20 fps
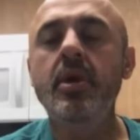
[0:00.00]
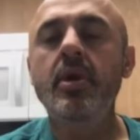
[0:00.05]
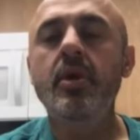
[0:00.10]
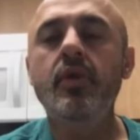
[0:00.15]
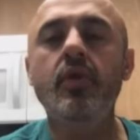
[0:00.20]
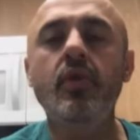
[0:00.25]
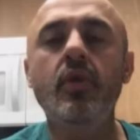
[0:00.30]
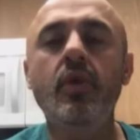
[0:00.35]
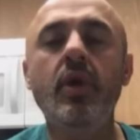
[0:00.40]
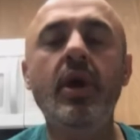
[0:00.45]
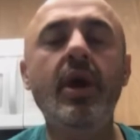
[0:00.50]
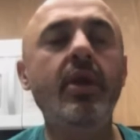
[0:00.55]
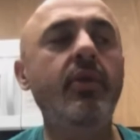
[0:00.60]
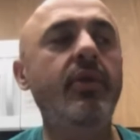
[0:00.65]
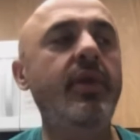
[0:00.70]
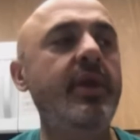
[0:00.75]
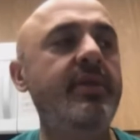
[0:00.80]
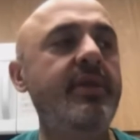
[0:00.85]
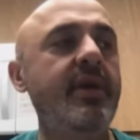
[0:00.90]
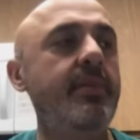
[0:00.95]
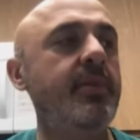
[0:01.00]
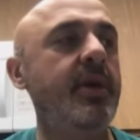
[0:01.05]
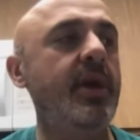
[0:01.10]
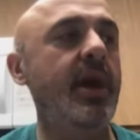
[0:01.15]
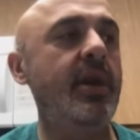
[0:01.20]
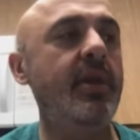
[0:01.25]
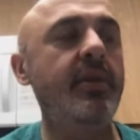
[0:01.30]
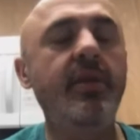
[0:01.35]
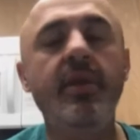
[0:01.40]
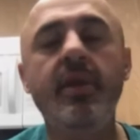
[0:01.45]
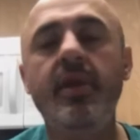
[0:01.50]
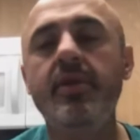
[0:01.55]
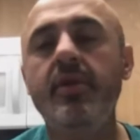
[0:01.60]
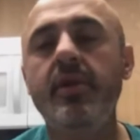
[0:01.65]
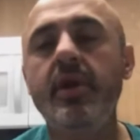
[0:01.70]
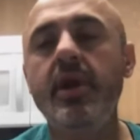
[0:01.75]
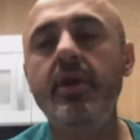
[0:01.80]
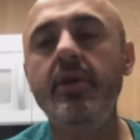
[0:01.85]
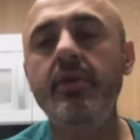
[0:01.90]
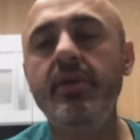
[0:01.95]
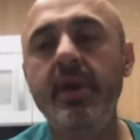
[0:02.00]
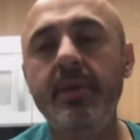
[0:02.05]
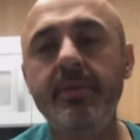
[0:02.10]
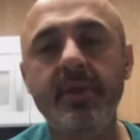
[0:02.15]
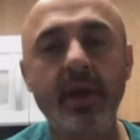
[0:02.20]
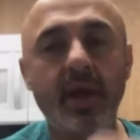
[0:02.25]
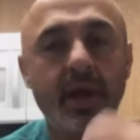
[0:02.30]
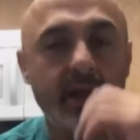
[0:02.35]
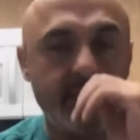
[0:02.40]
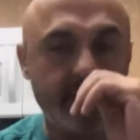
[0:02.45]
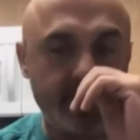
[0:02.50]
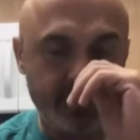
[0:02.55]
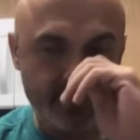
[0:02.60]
So how do they tempt God in the desert? How do you tempt God?